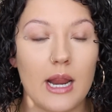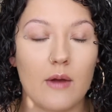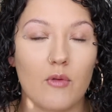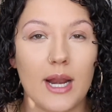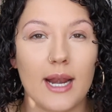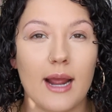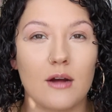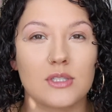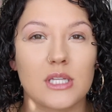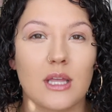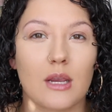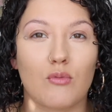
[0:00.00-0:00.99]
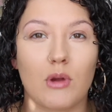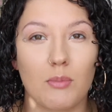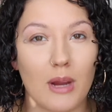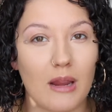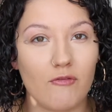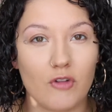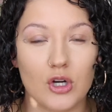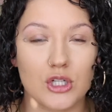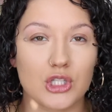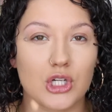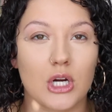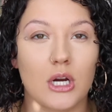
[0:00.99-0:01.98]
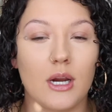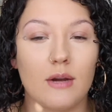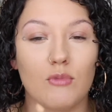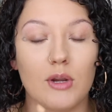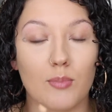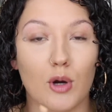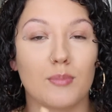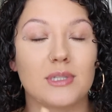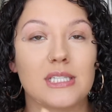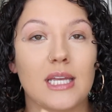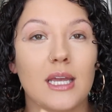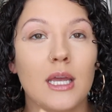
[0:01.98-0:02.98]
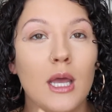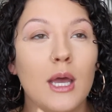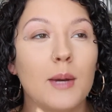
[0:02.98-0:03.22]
right now to like repaint furniture and repurpose it.